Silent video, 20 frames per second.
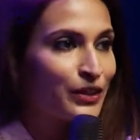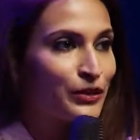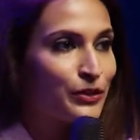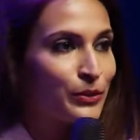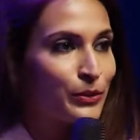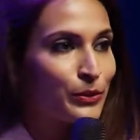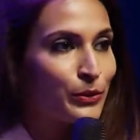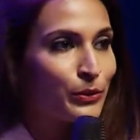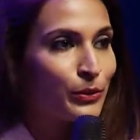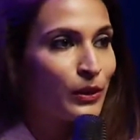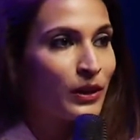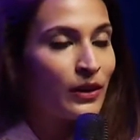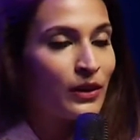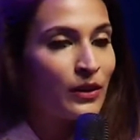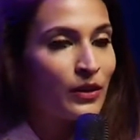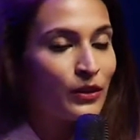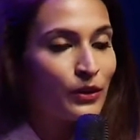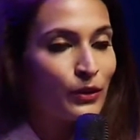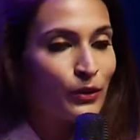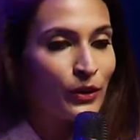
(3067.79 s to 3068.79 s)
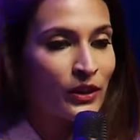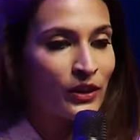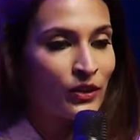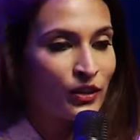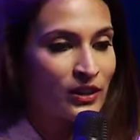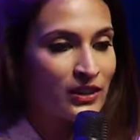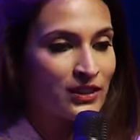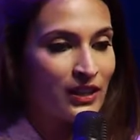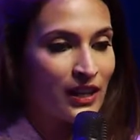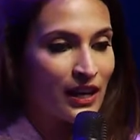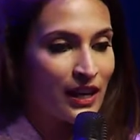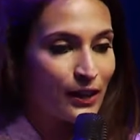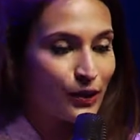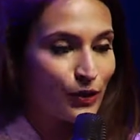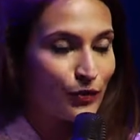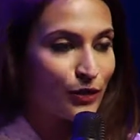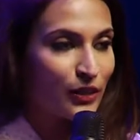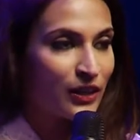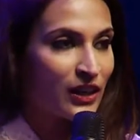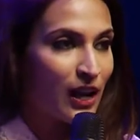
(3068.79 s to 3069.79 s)
to uh, you know increase the height
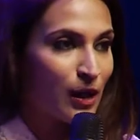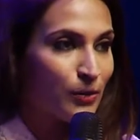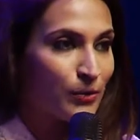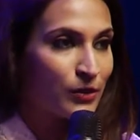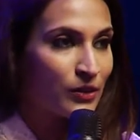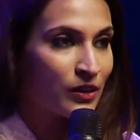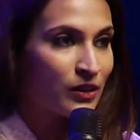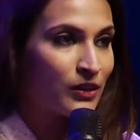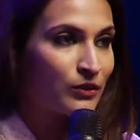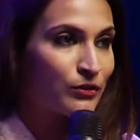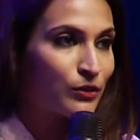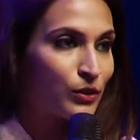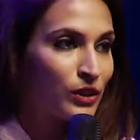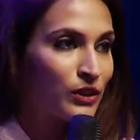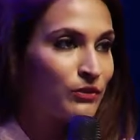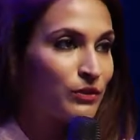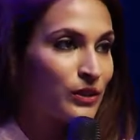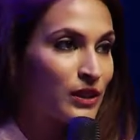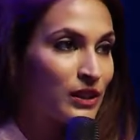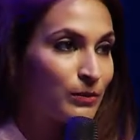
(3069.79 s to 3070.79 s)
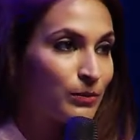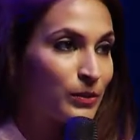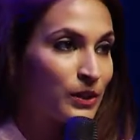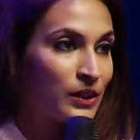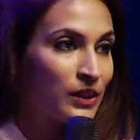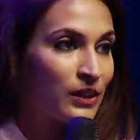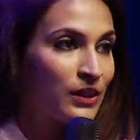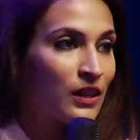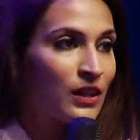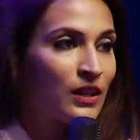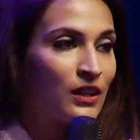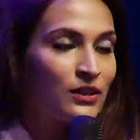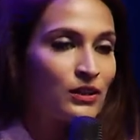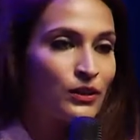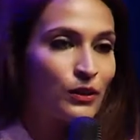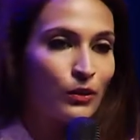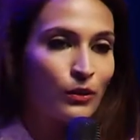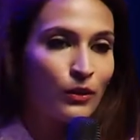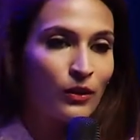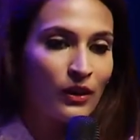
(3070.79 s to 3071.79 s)
of a camera if you if need be.
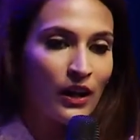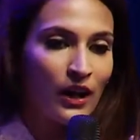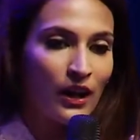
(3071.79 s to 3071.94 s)
So